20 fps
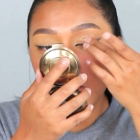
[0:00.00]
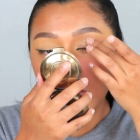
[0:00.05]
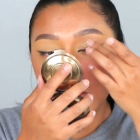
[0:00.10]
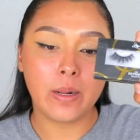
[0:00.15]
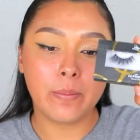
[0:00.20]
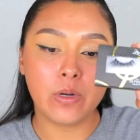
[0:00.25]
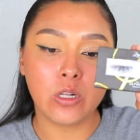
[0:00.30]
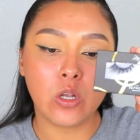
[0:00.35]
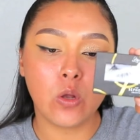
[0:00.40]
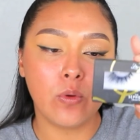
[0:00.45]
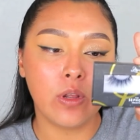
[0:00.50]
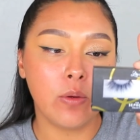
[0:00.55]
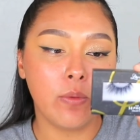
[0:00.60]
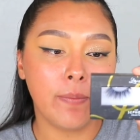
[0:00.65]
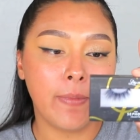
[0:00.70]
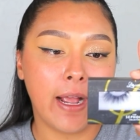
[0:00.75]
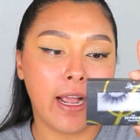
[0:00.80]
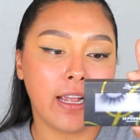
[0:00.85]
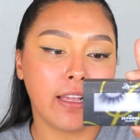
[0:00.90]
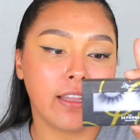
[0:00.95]
I'm gonna go in
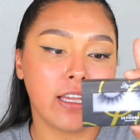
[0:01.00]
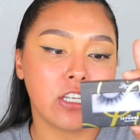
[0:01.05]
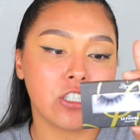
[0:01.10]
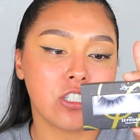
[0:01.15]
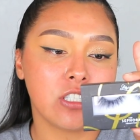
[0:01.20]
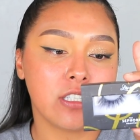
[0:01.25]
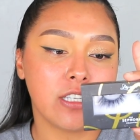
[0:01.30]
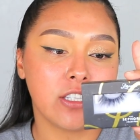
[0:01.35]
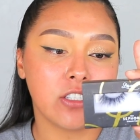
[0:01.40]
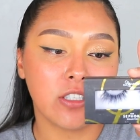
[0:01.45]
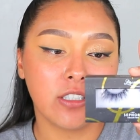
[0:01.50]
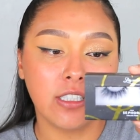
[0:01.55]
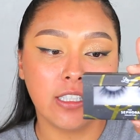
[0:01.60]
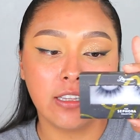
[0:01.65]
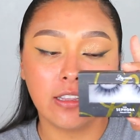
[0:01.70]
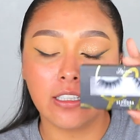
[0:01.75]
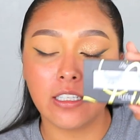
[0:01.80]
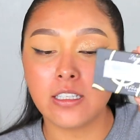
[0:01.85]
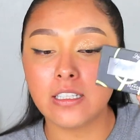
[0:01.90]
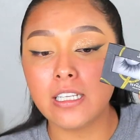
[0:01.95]
with my eyelashes. These are
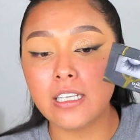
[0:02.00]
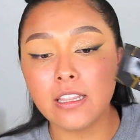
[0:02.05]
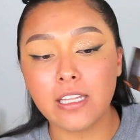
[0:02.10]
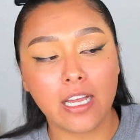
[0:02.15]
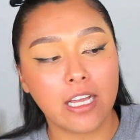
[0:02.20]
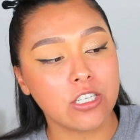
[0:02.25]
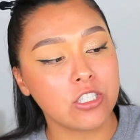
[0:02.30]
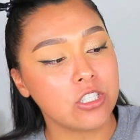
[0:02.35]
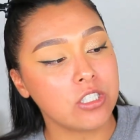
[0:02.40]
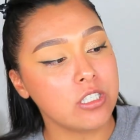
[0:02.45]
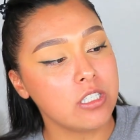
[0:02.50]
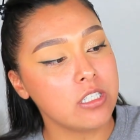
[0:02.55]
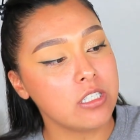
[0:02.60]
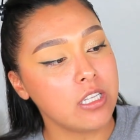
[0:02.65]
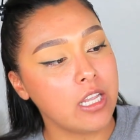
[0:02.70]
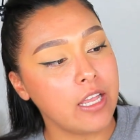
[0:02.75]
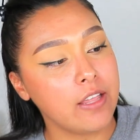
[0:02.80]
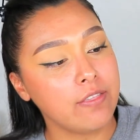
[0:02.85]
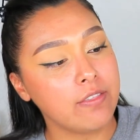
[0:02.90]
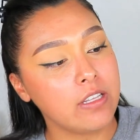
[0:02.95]
the Lilly lashes
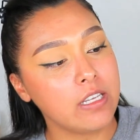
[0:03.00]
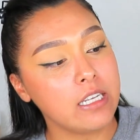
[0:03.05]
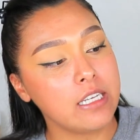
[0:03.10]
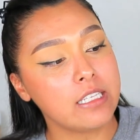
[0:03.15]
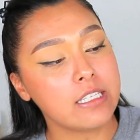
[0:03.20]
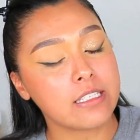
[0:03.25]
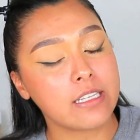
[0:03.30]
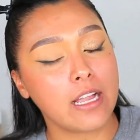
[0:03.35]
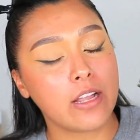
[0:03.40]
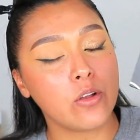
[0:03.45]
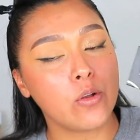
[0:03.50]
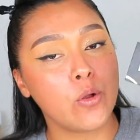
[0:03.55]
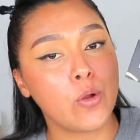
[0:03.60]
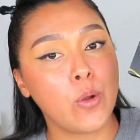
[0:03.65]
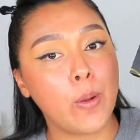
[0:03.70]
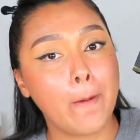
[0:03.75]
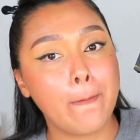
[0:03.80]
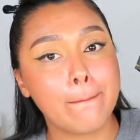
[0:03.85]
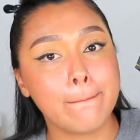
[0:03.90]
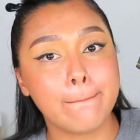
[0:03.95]
in the
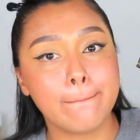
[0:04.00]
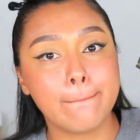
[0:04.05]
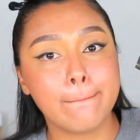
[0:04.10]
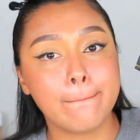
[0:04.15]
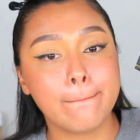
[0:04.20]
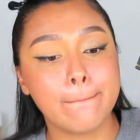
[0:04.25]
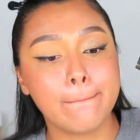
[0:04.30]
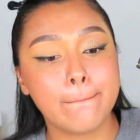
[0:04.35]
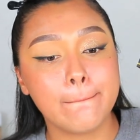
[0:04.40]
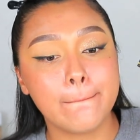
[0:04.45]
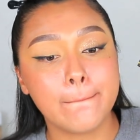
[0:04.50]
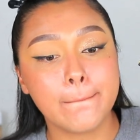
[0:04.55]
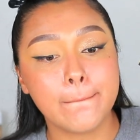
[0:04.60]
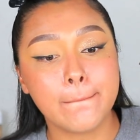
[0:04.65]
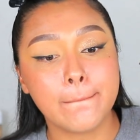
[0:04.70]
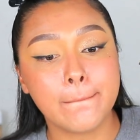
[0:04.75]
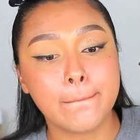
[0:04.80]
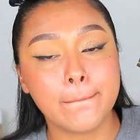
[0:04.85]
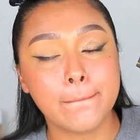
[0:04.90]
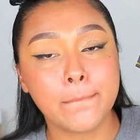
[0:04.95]
style
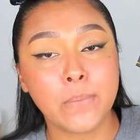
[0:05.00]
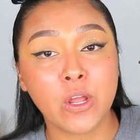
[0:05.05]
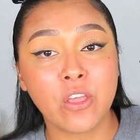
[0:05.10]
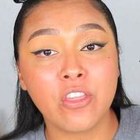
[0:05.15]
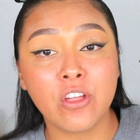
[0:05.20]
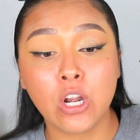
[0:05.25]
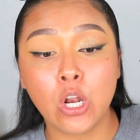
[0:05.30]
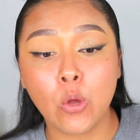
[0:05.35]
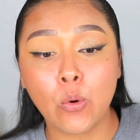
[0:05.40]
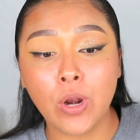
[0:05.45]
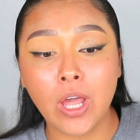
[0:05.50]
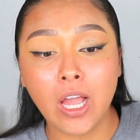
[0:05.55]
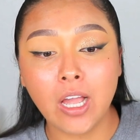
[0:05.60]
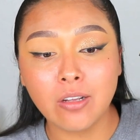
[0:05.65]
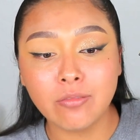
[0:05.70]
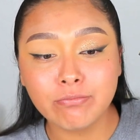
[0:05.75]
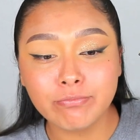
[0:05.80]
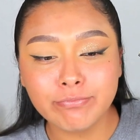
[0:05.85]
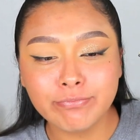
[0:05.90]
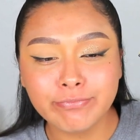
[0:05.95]
Barcelona.
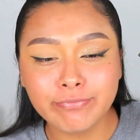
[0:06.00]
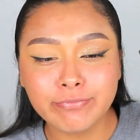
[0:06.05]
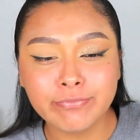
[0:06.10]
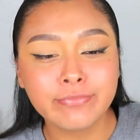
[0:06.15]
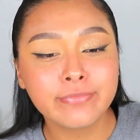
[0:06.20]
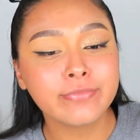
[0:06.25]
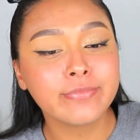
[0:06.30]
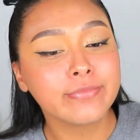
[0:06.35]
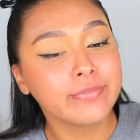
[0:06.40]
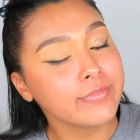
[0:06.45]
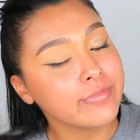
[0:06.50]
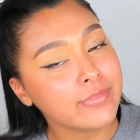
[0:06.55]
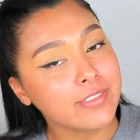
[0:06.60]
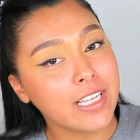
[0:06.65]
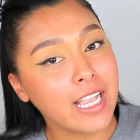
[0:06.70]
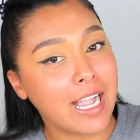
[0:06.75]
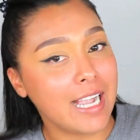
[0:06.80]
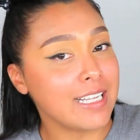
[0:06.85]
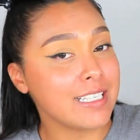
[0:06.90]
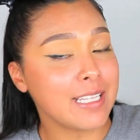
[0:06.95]

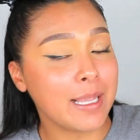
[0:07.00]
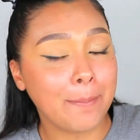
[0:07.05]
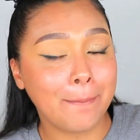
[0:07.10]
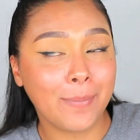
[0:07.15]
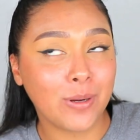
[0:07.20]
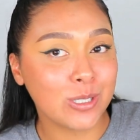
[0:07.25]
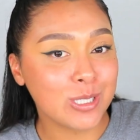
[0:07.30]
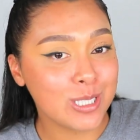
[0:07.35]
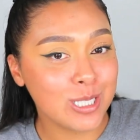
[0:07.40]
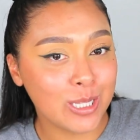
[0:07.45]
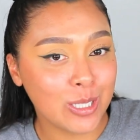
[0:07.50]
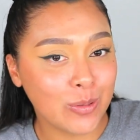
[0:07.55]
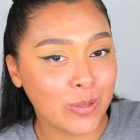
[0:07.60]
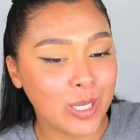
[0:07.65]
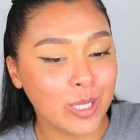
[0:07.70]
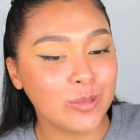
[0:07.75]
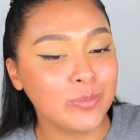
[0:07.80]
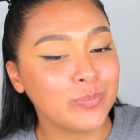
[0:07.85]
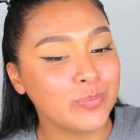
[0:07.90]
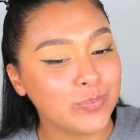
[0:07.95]
I say
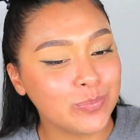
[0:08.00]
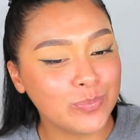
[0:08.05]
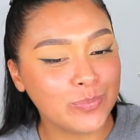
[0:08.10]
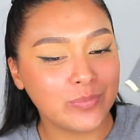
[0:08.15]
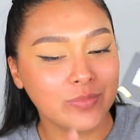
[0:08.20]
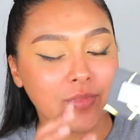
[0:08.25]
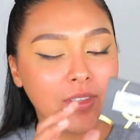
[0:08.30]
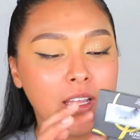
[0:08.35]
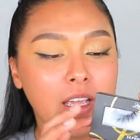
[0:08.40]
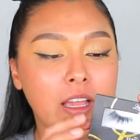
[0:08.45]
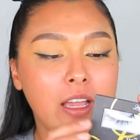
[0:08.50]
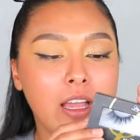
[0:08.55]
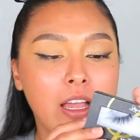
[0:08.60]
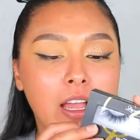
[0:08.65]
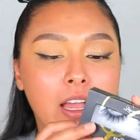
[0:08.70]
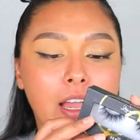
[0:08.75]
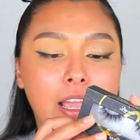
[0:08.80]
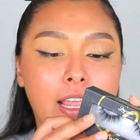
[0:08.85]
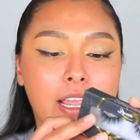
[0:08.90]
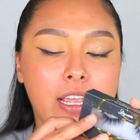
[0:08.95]
Barcelona.
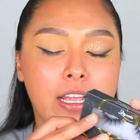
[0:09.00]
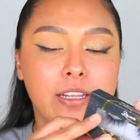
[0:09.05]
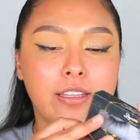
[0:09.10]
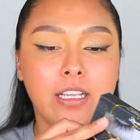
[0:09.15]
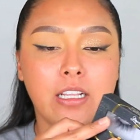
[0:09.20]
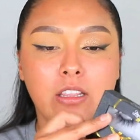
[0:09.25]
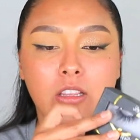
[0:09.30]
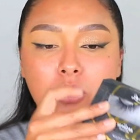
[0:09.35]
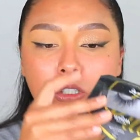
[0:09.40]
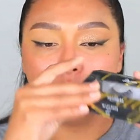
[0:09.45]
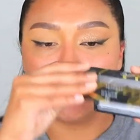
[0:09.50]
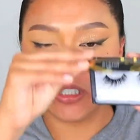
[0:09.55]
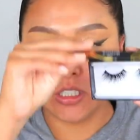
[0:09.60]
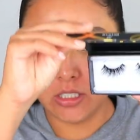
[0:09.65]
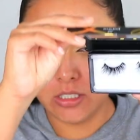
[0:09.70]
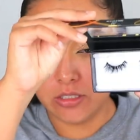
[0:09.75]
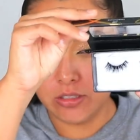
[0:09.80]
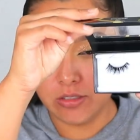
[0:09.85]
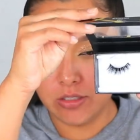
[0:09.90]
Mm-hmm. And they look,